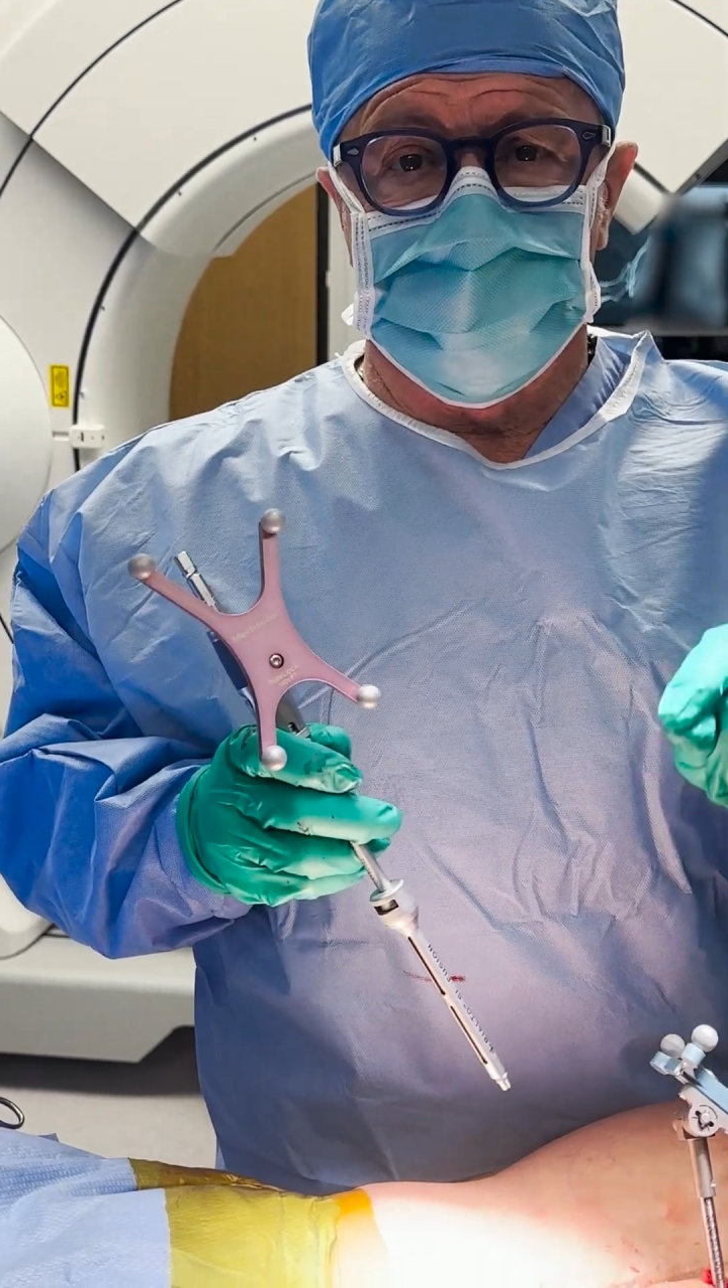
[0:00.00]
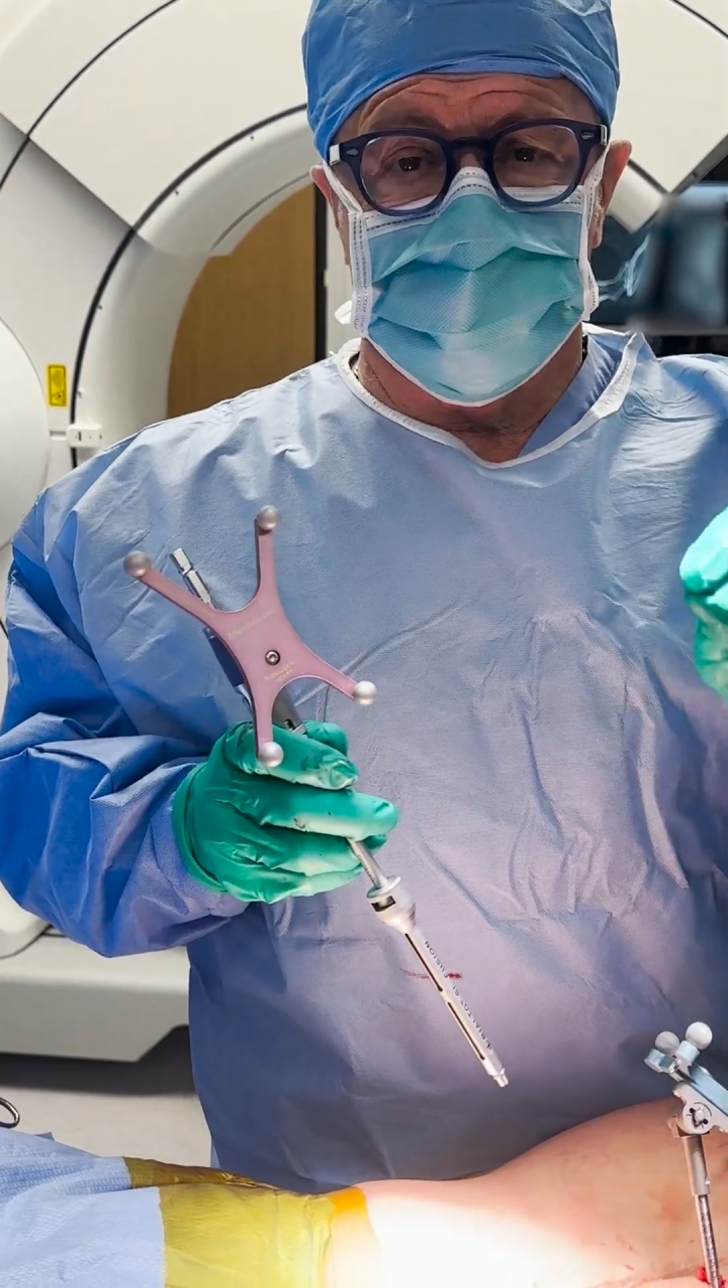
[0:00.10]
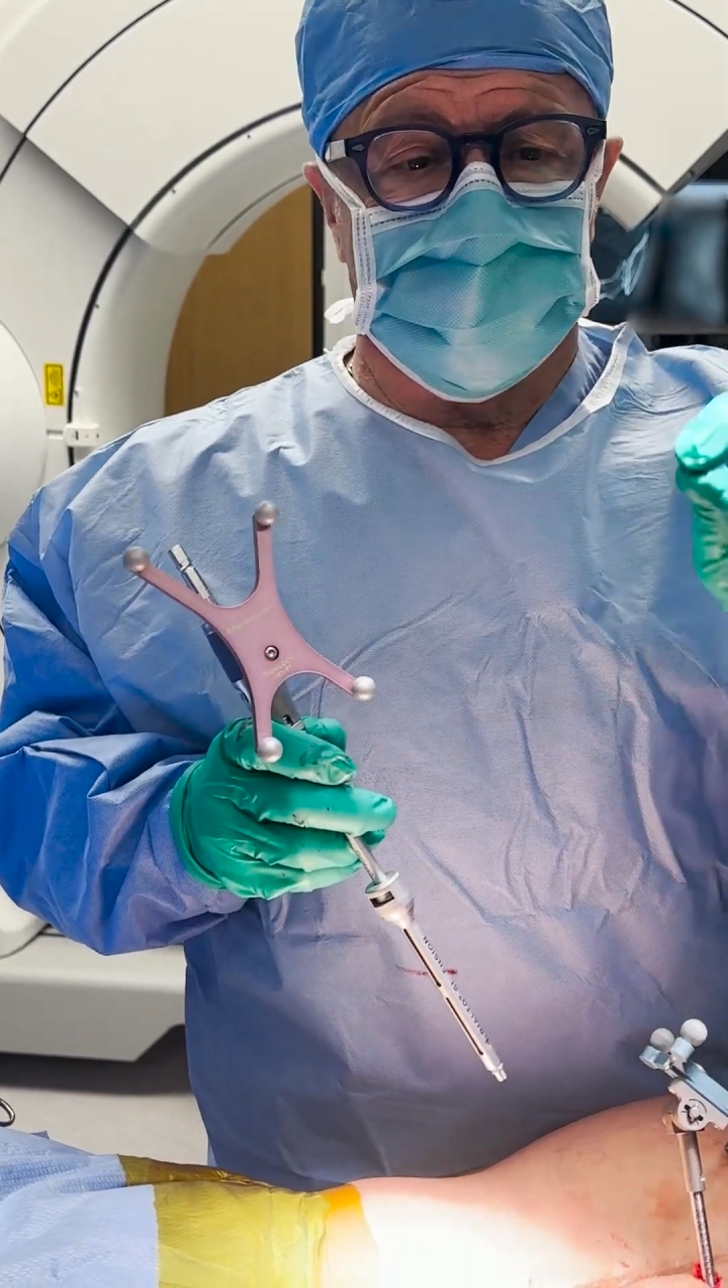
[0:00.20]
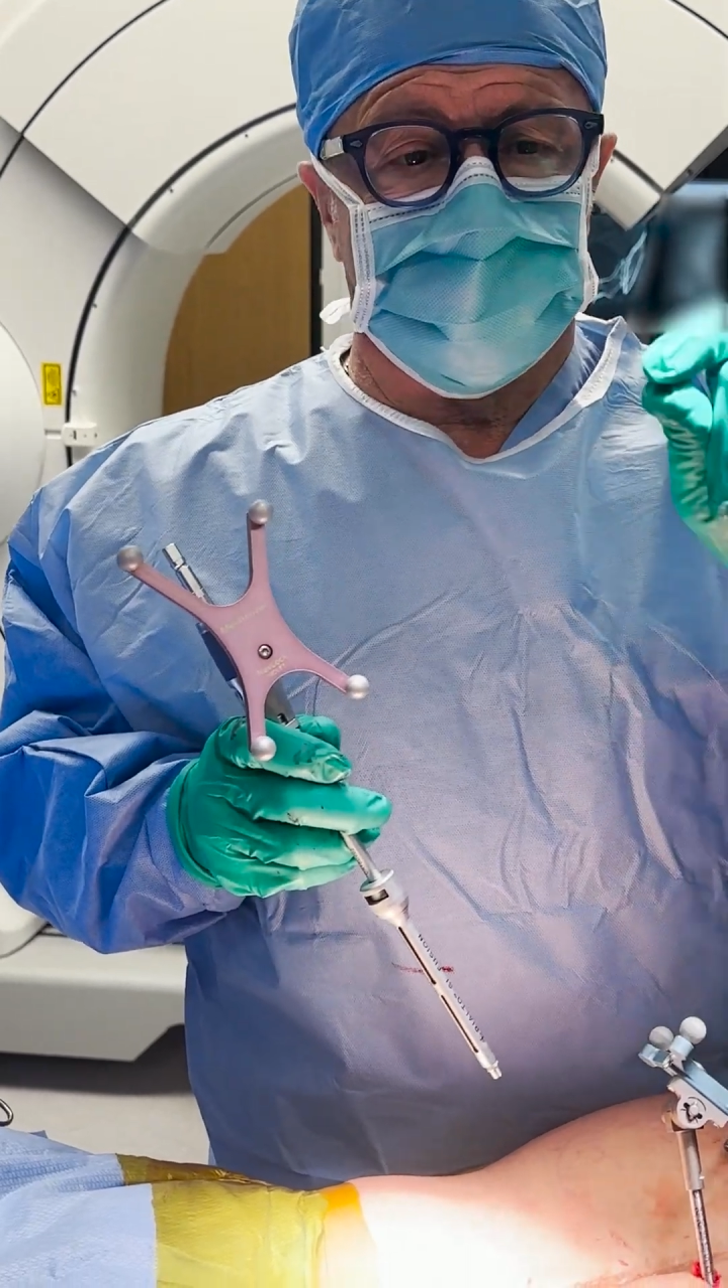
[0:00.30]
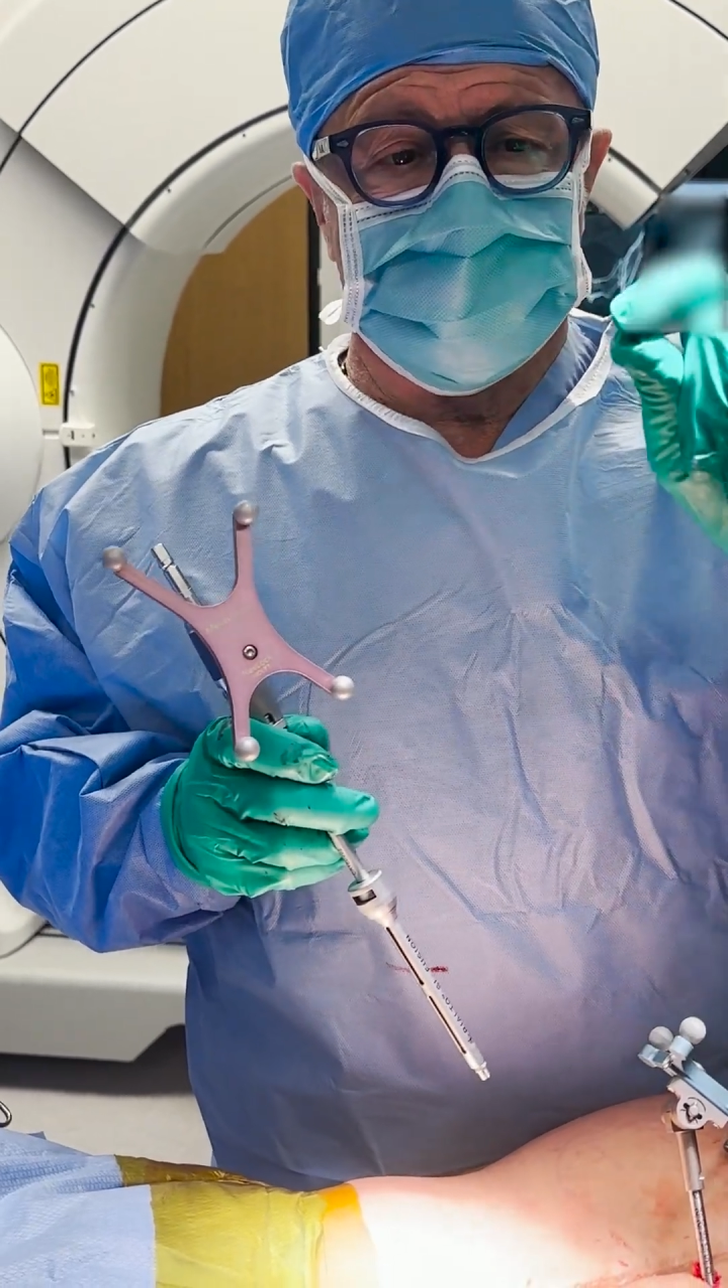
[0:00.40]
only the